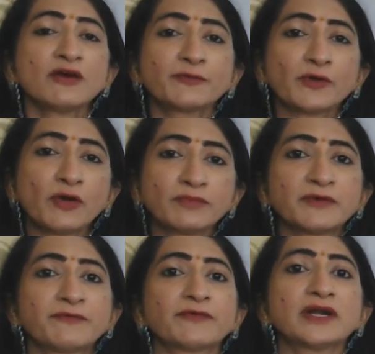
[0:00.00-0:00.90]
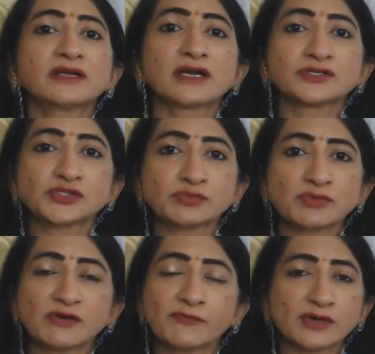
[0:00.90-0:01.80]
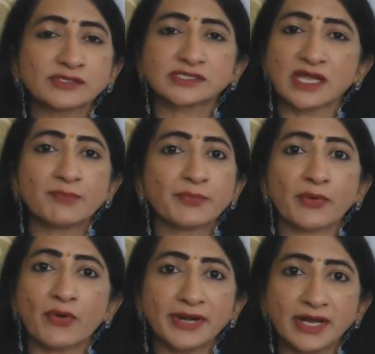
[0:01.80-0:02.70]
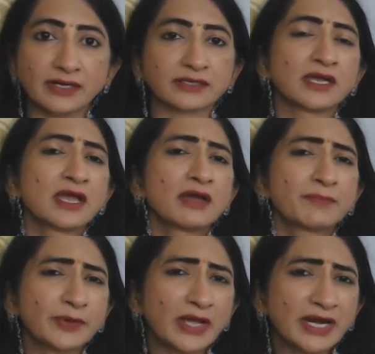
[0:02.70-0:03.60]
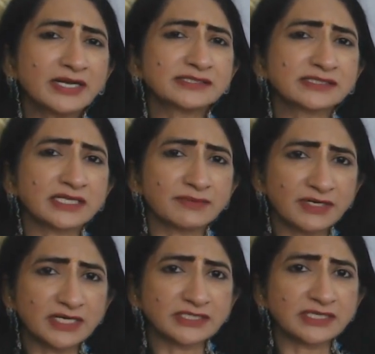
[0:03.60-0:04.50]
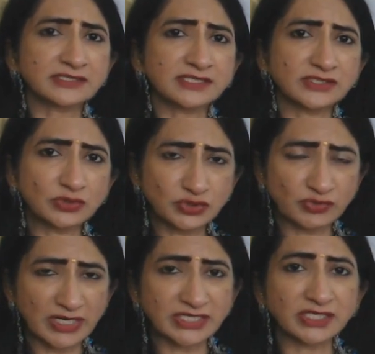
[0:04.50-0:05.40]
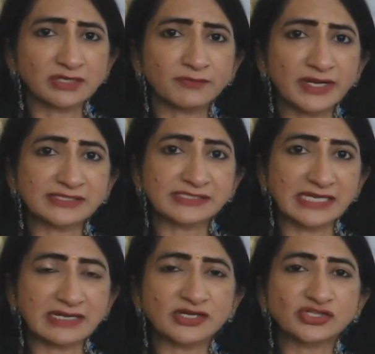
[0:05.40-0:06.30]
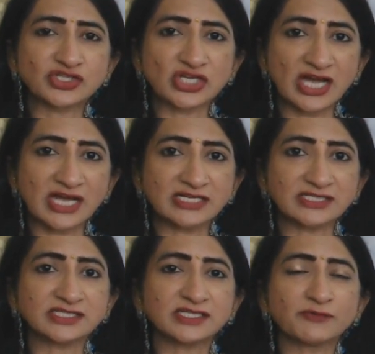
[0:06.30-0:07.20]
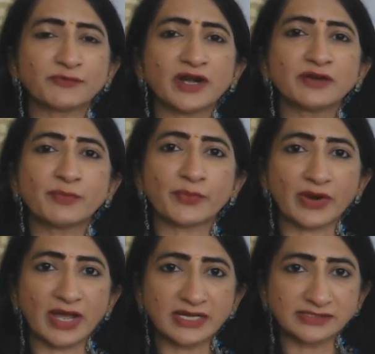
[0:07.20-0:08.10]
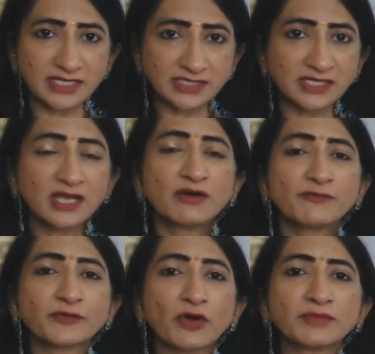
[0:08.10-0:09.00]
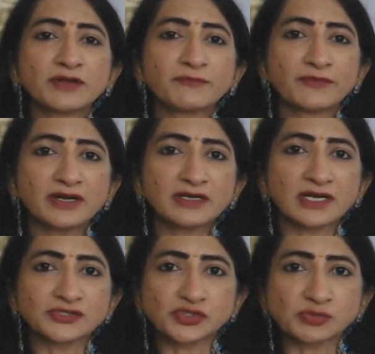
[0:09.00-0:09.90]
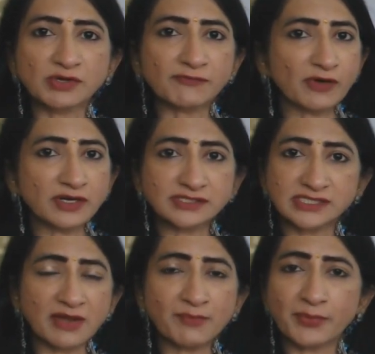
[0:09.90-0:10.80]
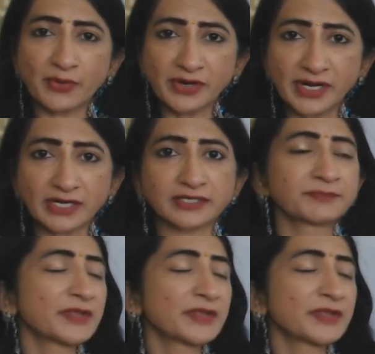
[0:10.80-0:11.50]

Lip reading: from different customer for same product. Price discrimination is a situation where seller charges different prices from different customer for same product.